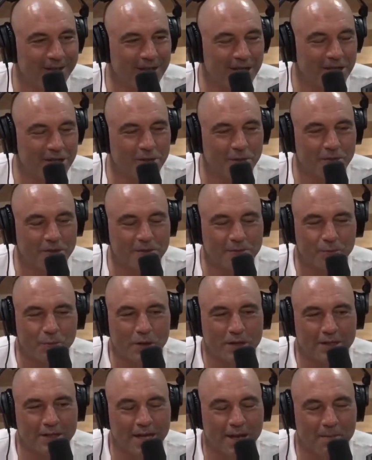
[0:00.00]
Because it was
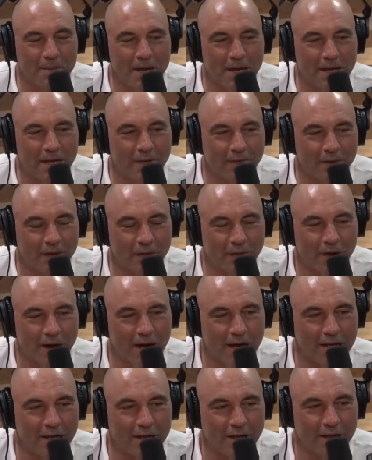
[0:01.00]
wasn't that many of you,
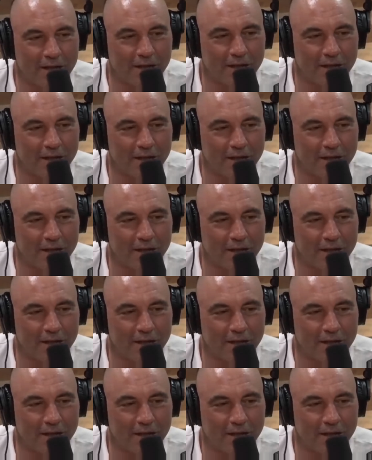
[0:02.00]
right?